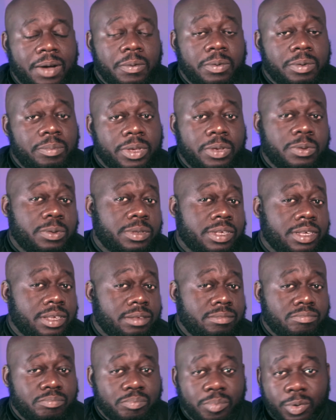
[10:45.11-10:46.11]
I would be
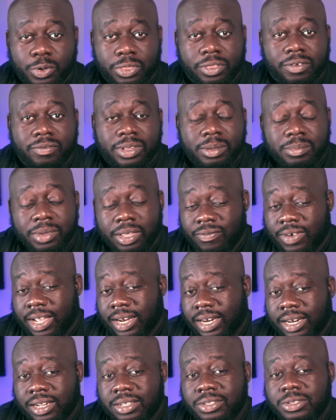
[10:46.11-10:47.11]
using both of them if I
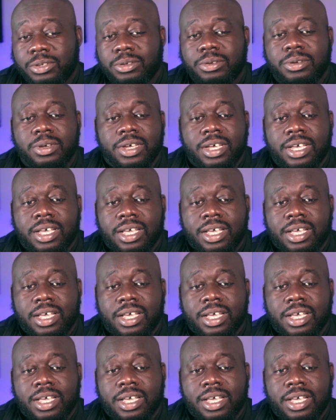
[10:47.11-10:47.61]
needed to.